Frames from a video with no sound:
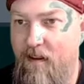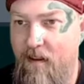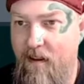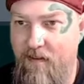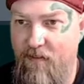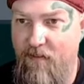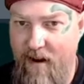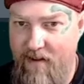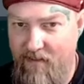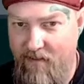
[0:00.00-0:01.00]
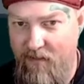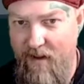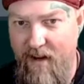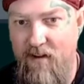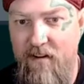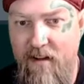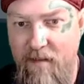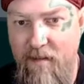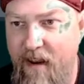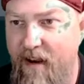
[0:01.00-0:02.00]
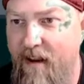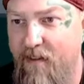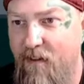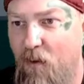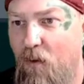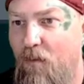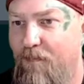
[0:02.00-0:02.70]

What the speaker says: And Thradia is still taking her time getting in the hole.